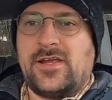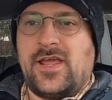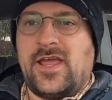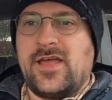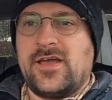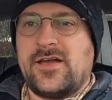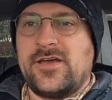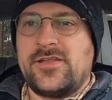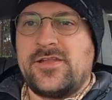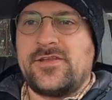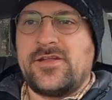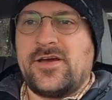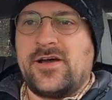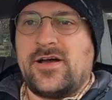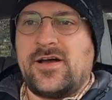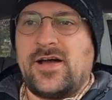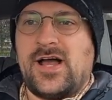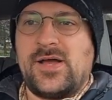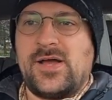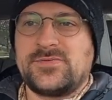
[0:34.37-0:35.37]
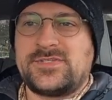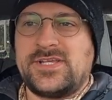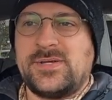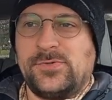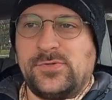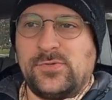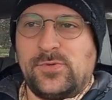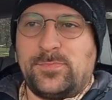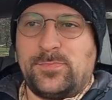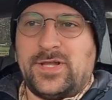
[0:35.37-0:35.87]
And I was
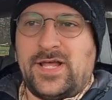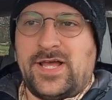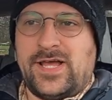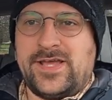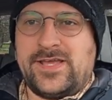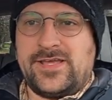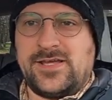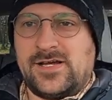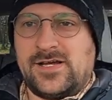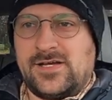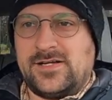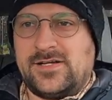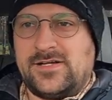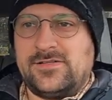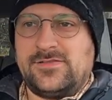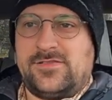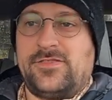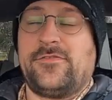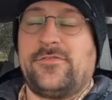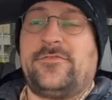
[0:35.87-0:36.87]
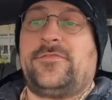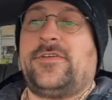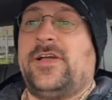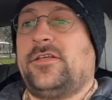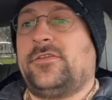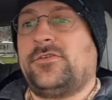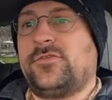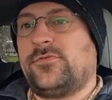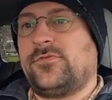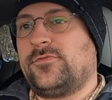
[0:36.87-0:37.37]
able to apply the
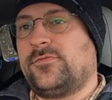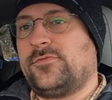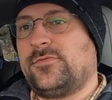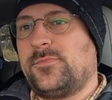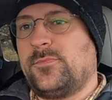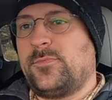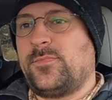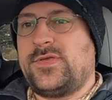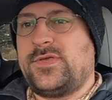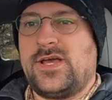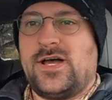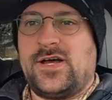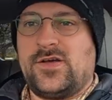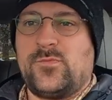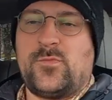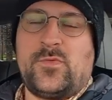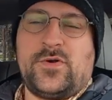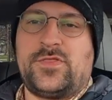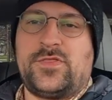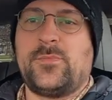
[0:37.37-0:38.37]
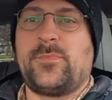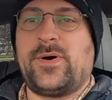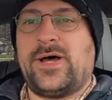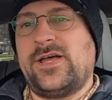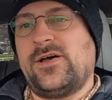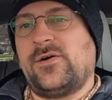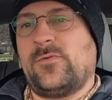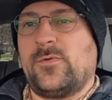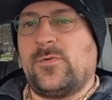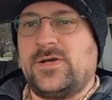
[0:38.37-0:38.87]
value beyond what the
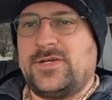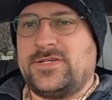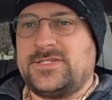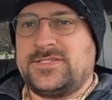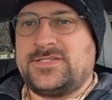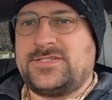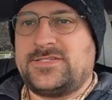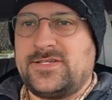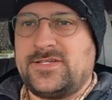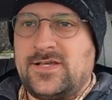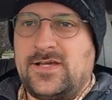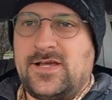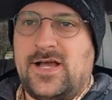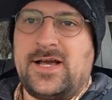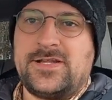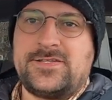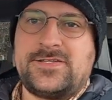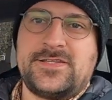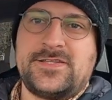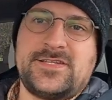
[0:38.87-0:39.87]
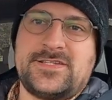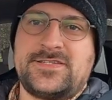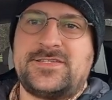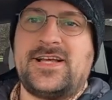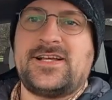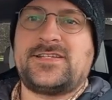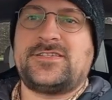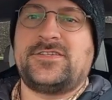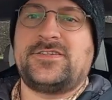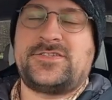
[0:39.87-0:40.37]
buyout was onto this
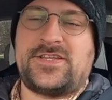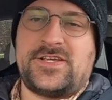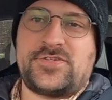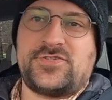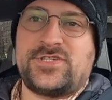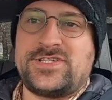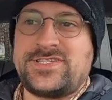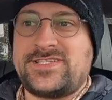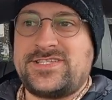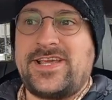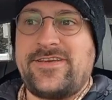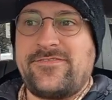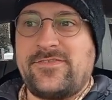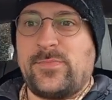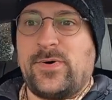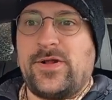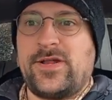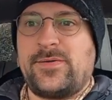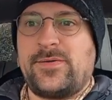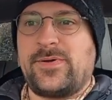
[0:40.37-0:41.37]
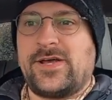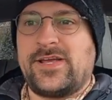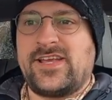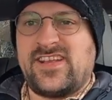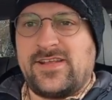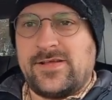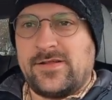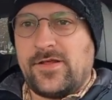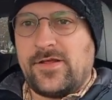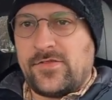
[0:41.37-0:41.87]
next lease. They actually saved money by
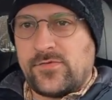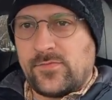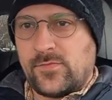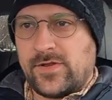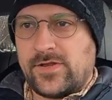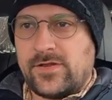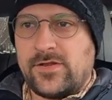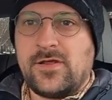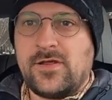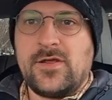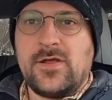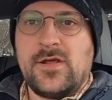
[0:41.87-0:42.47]
getting another one.